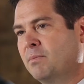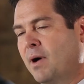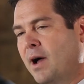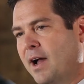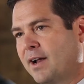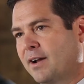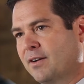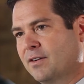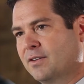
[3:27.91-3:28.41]

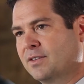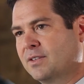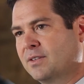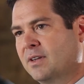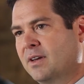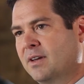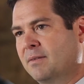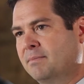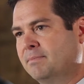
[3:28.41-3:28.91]

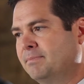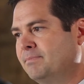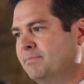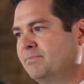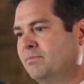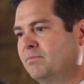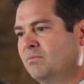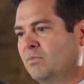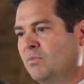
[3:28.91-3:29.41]
buyers
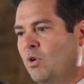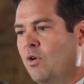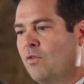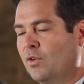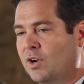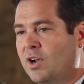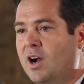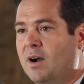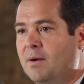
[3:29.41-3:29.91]

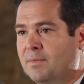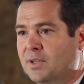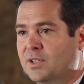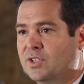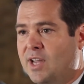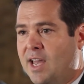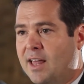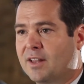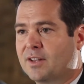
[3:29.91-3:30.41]
overcome
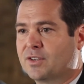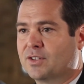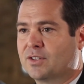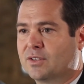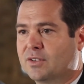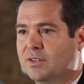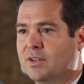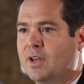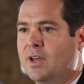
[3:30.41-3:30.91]
these
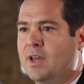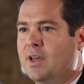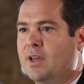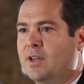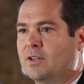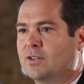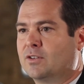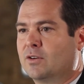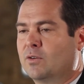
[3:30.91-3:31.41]
challenges.
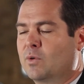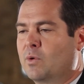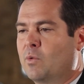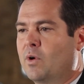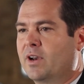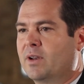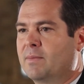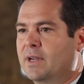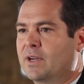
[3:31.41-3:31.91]
So we
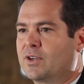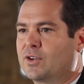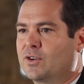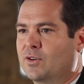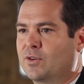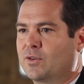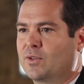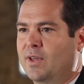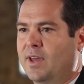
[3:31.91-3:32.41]
wanted to make
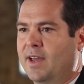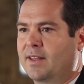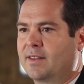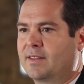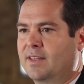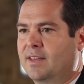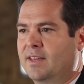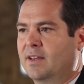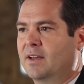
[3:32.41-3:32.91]
sure
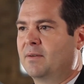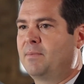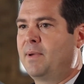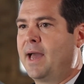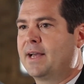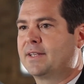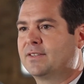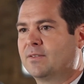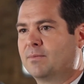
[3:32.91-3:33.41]
that the
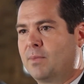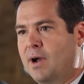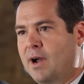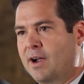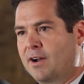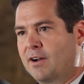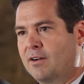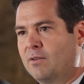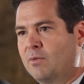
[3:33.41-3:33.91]
passive
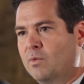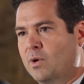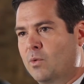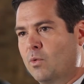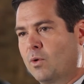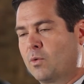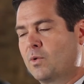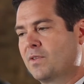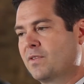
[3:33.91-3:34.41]
buyer, we
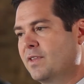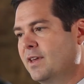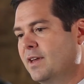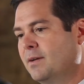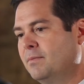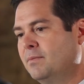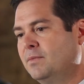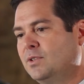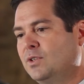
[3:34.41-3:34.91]
work with
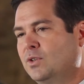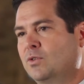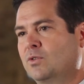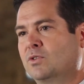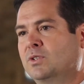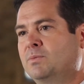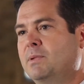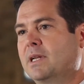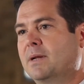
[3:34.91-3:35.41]
them
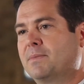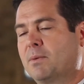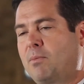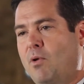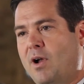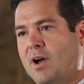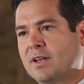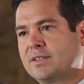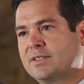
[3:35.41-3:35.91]
to speed up the
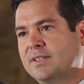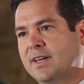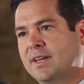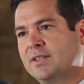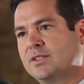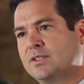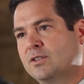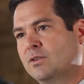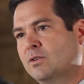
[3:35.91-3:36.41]

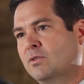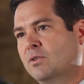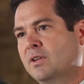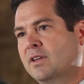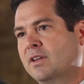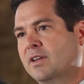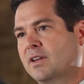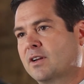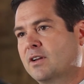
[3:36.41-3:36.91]
process,
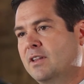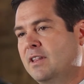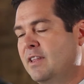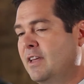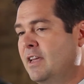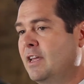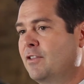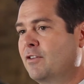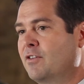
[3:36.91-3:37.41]
so
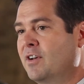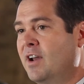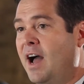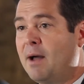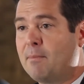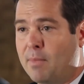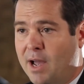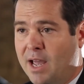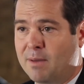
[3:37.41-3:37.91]
they either
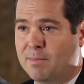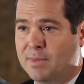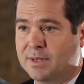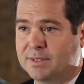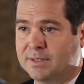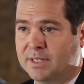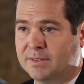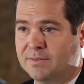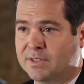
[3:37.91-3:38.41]
not buy a
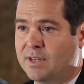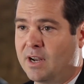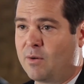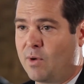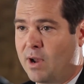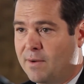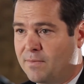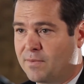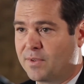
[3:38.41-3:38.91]
business if it's
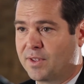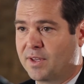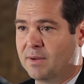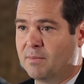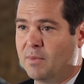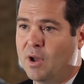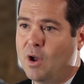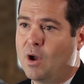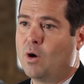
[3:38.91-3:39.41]
not right for
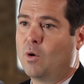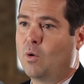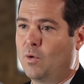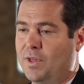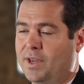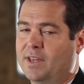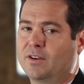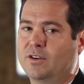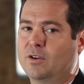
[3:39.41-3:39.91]
them,
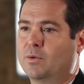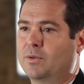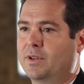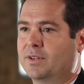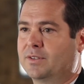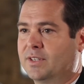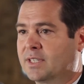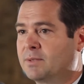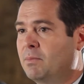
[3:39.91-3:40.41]
or they can do it
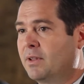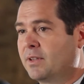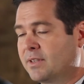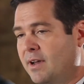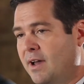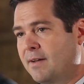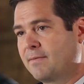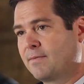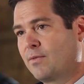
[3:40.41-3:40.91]
within a
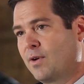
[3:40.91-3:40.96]
6-month time